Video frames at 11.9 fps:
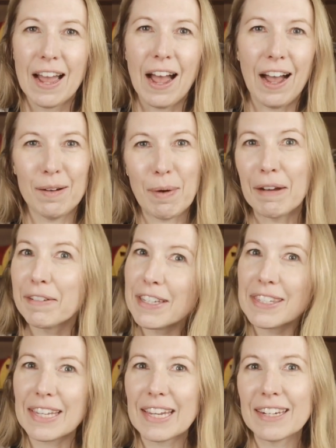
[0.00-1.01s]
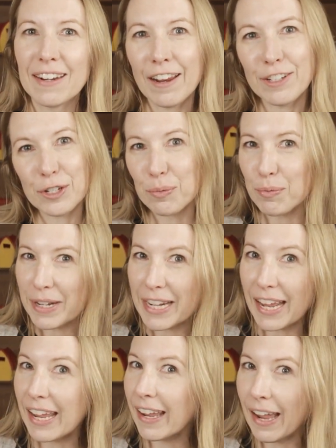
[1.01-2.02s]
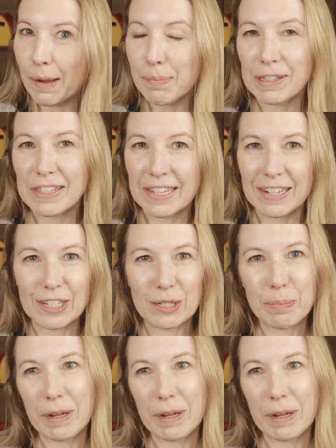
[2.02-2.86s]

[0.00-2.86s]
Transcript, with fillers: Um, obviously, not just reading happens here,